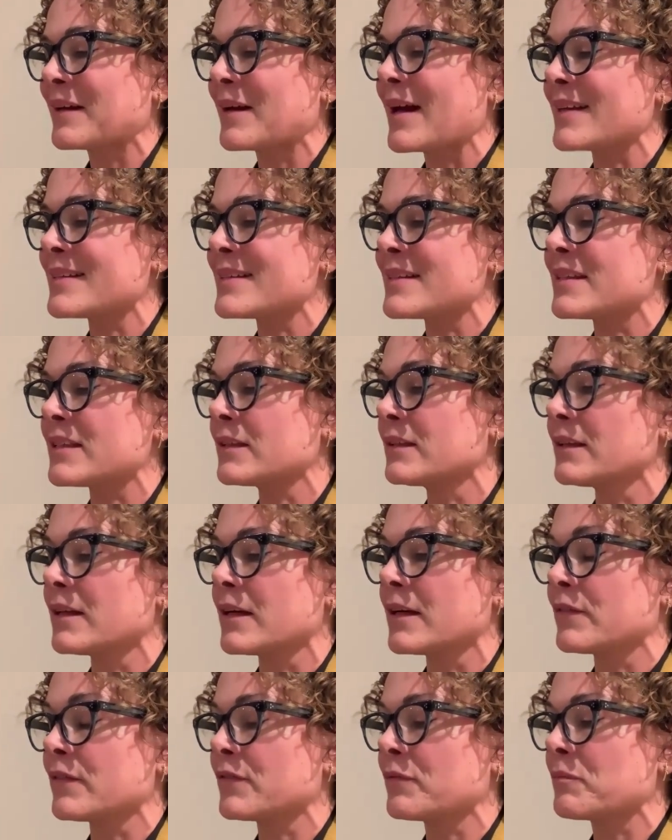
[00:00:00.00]
I still
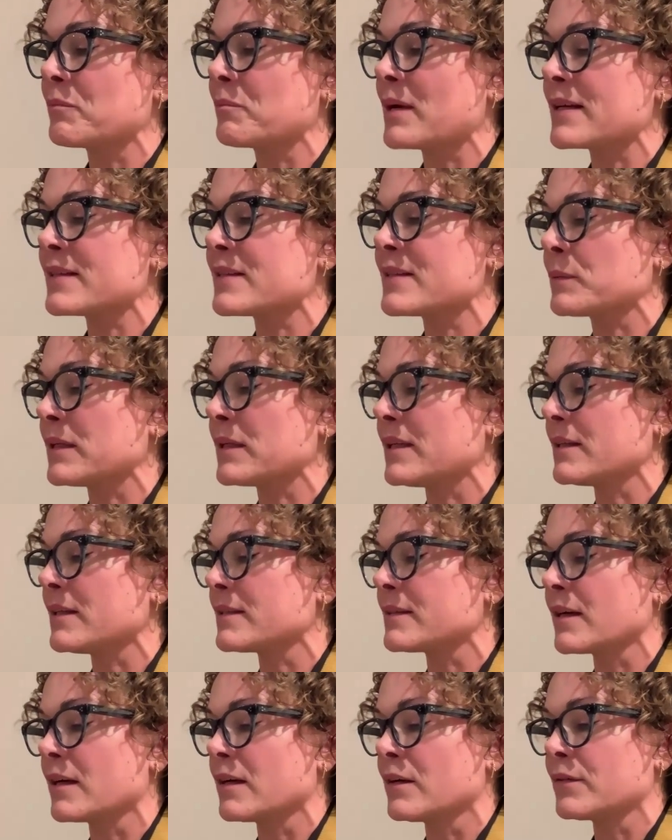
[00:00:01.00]
love my sweetie
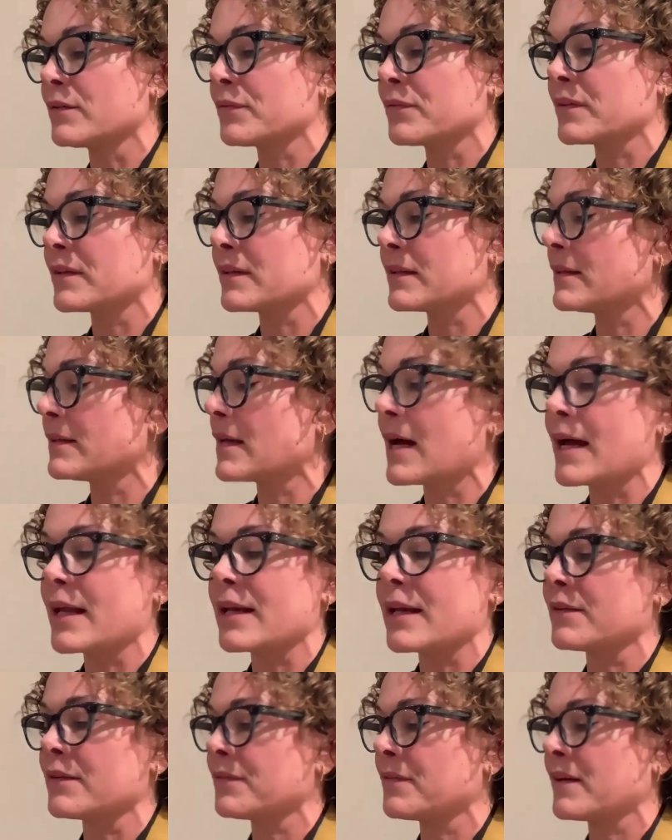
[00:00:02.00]
self,
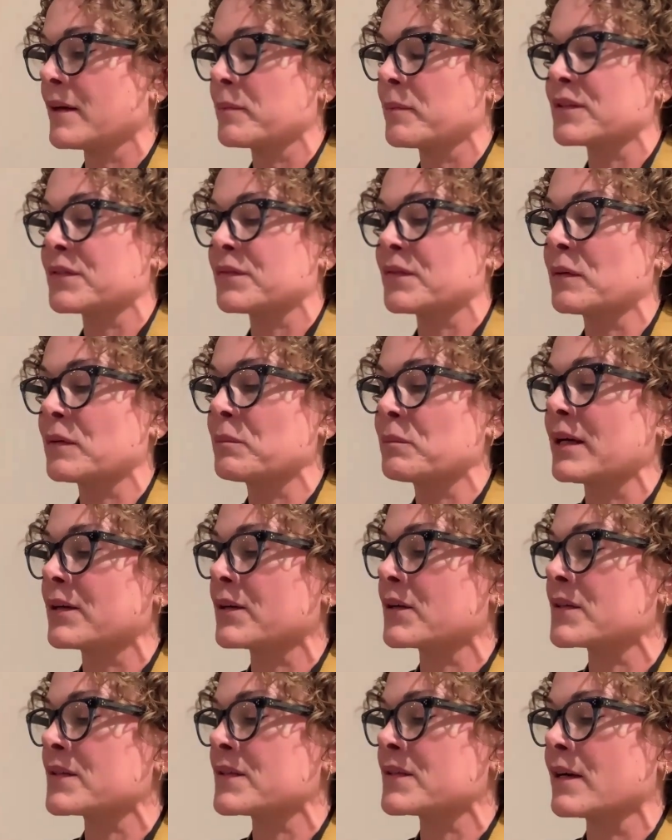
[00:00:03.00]
not a famous
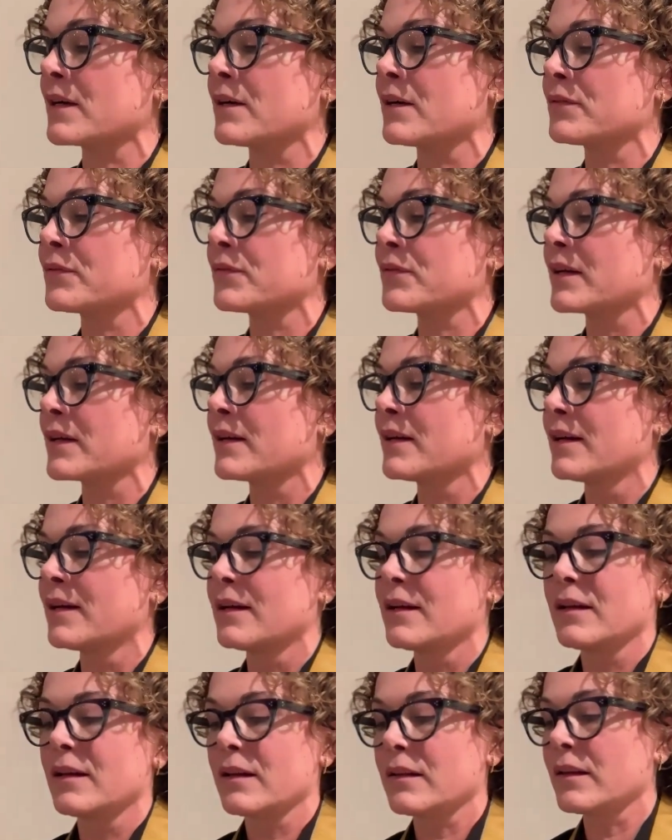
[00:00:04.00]
filmmaker self.
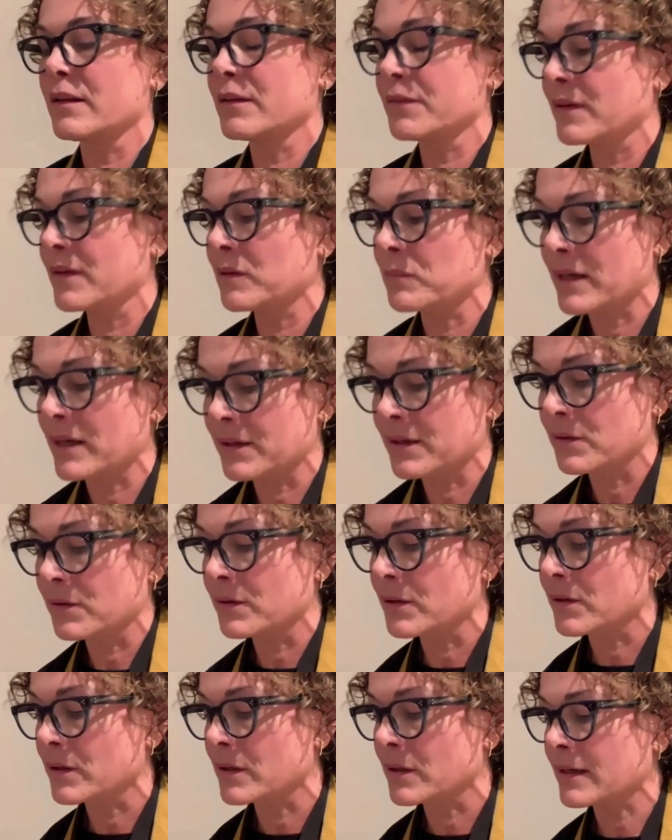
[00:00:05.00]
Living my New
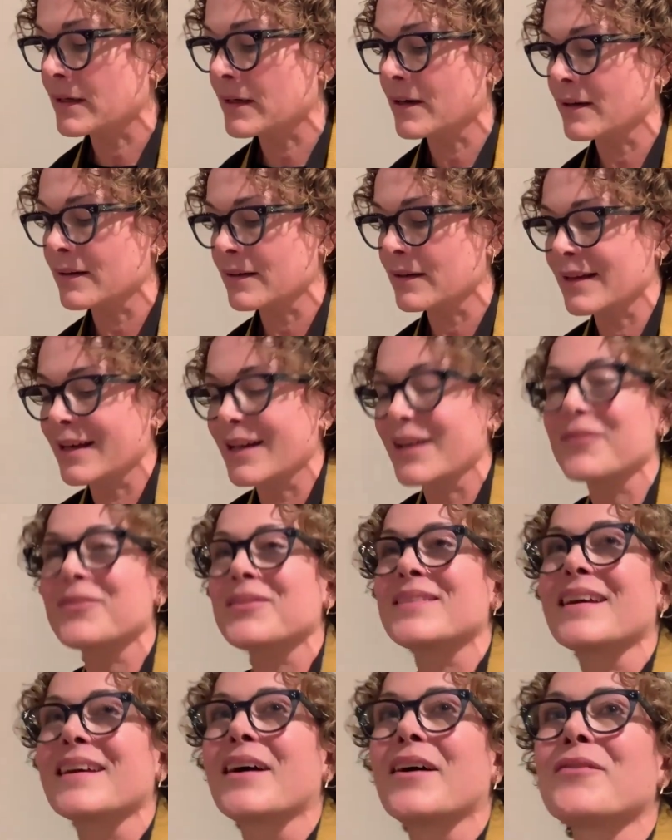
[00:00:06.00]
York art life
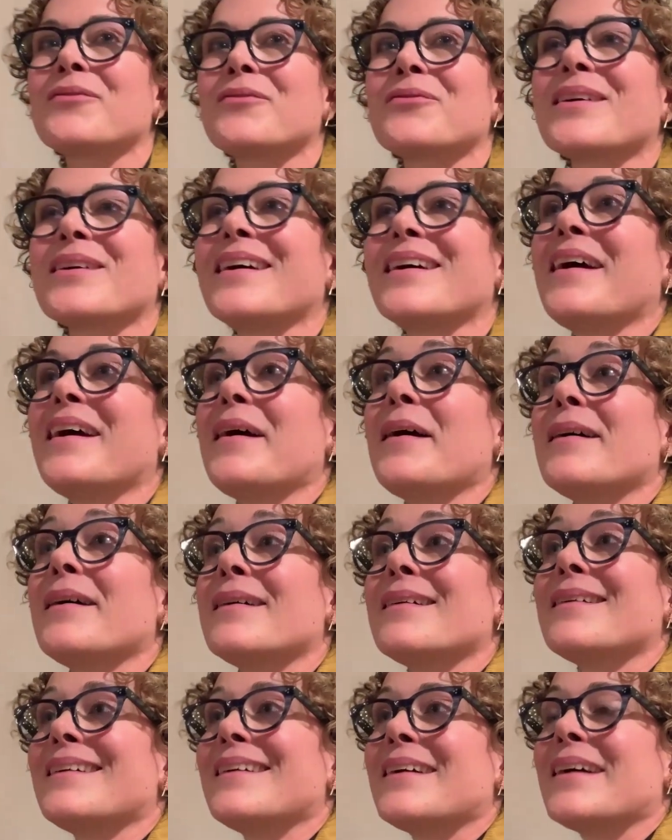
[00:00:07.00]
self.
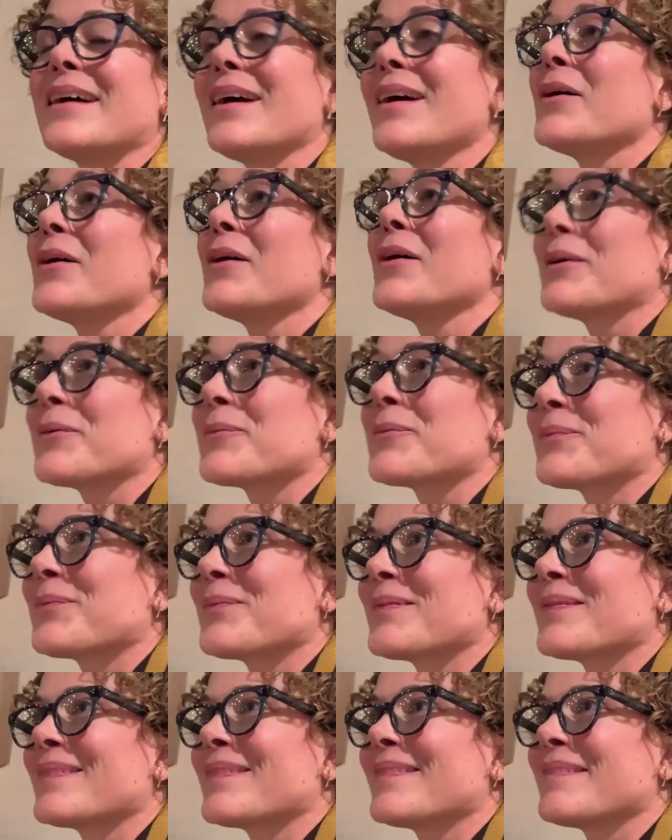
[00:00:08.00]
Oh,
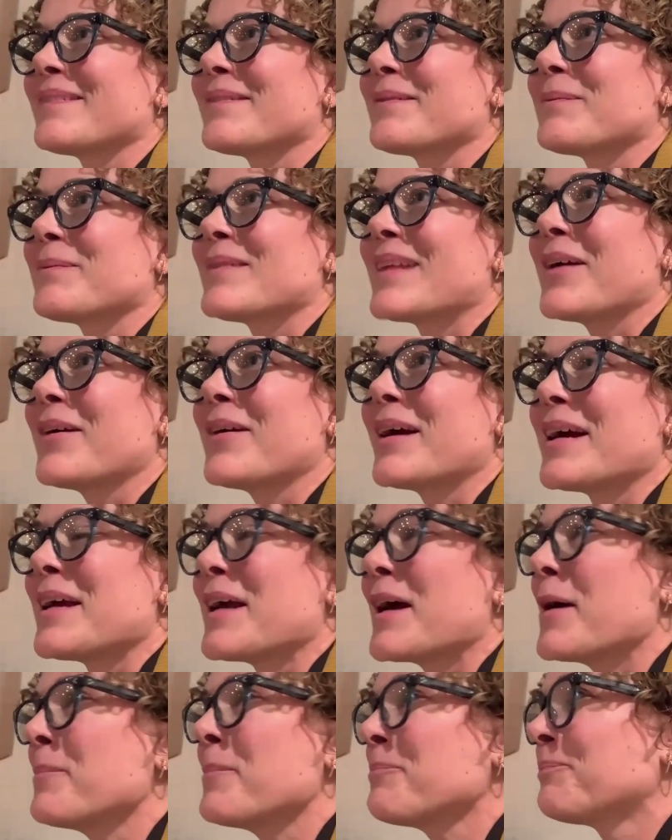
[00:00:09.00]
there I
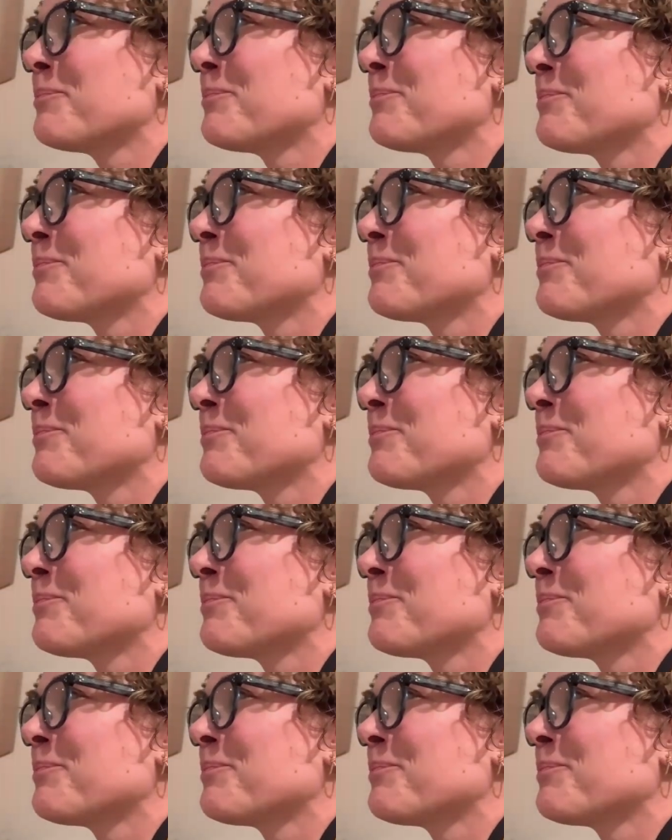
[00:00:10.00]
am.